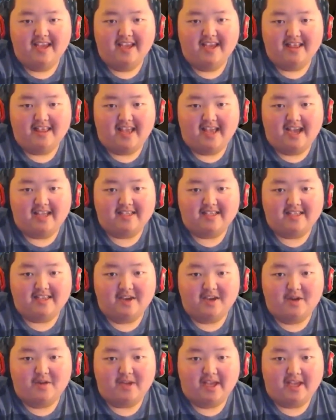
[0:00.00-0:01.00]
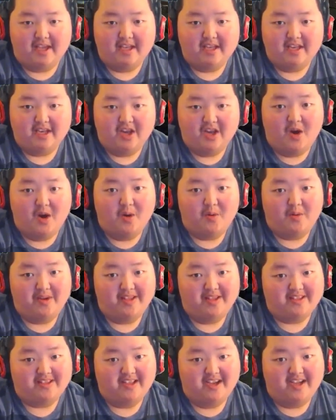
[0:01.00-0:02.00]
It's that's, a jumper. Okay. Oh, it's no, it's,
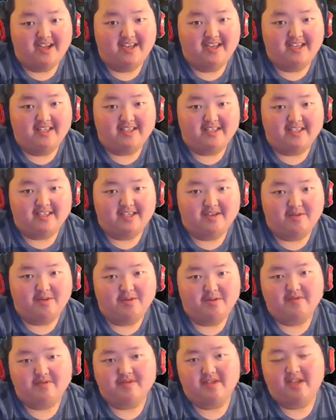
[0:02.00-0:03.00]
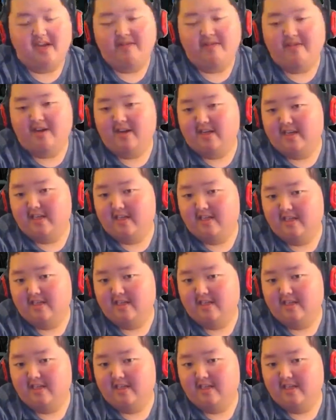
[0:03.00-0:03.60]
it's a not. Rocket. It's the corrosive snot rocket.